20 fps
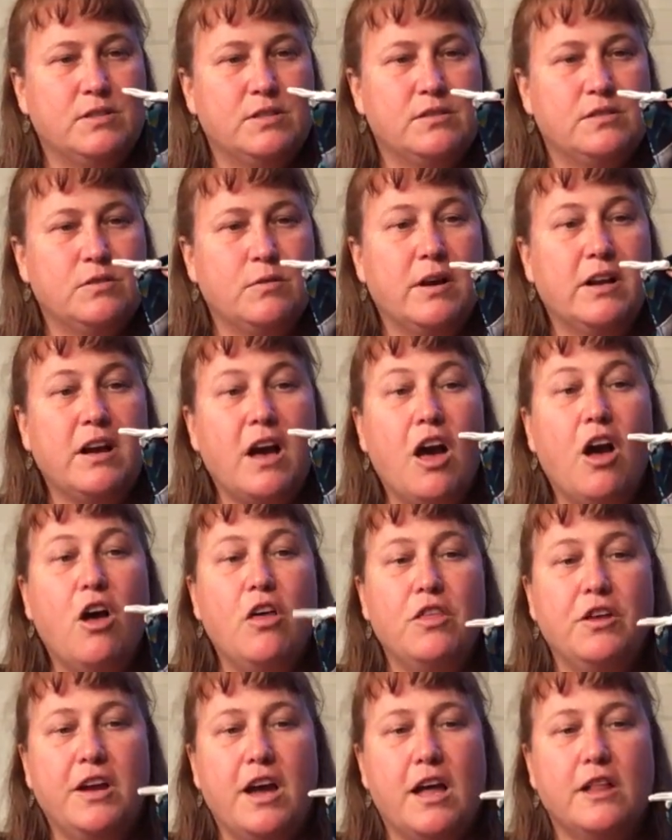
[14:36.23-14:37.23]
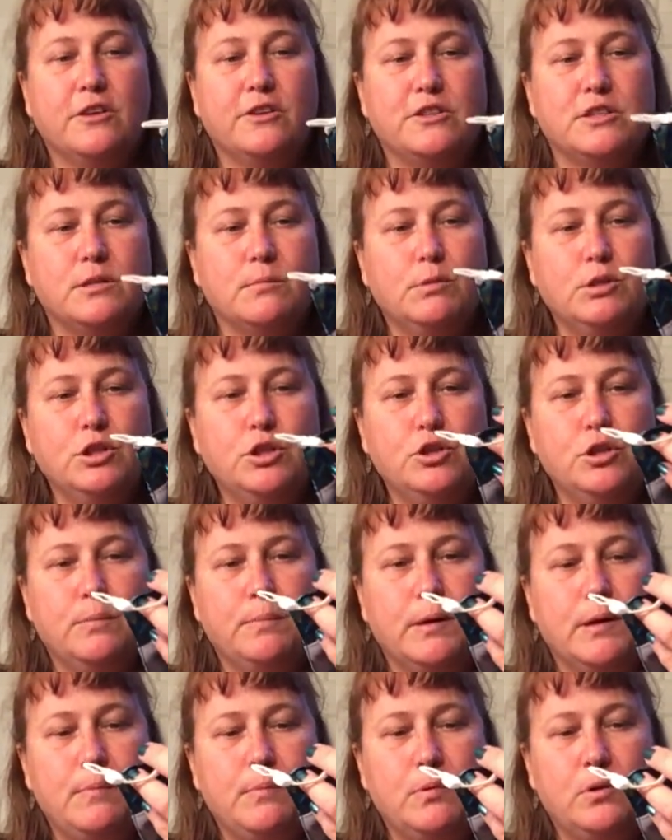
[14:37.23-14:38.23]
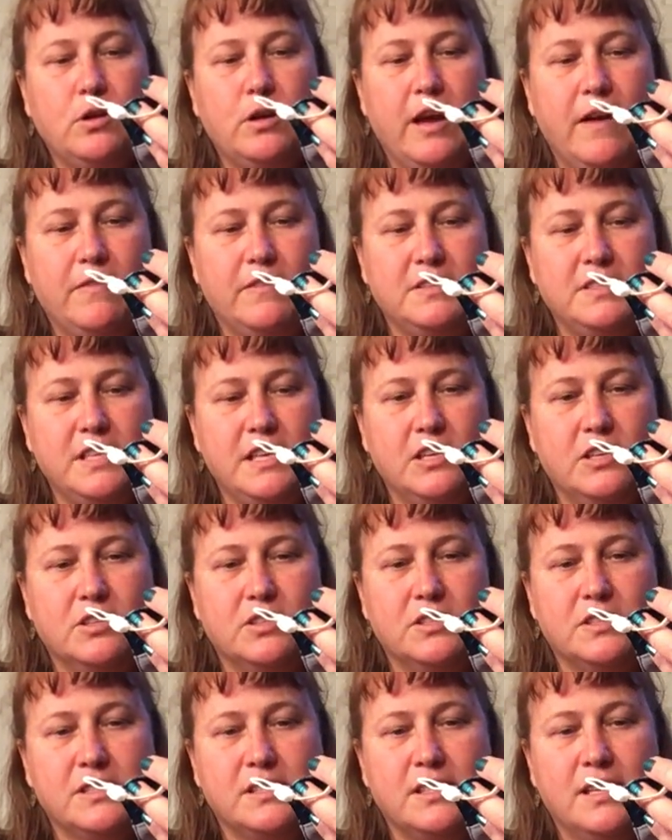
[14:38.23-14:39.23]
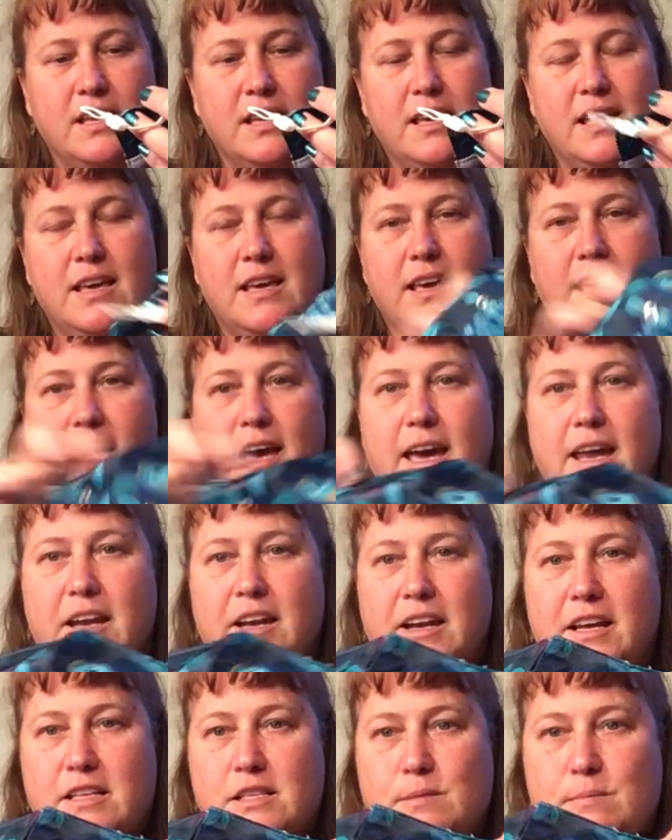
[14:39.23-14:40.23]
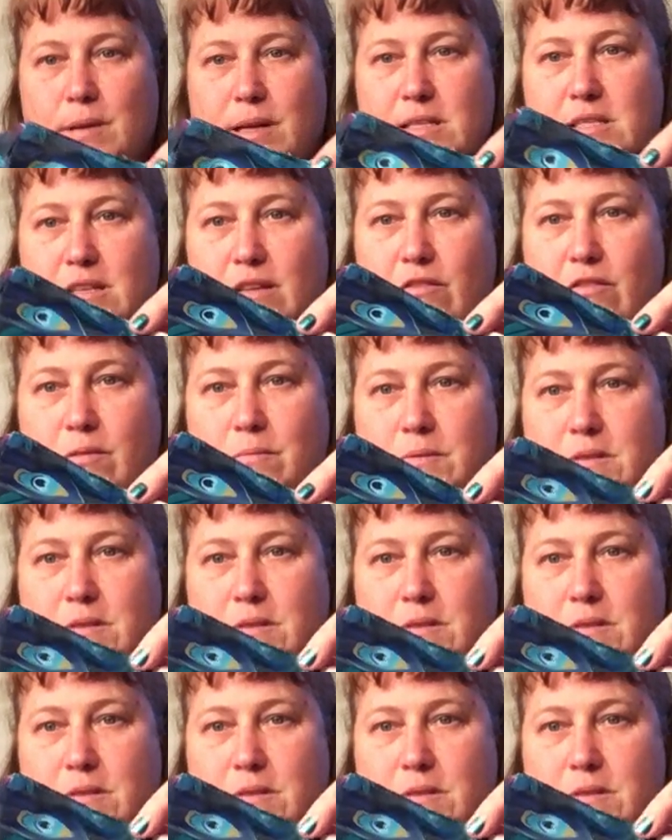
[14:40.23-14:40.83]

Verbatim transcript: So I got all the colors, the blue, the purple, and the teals, and a nice mix of them.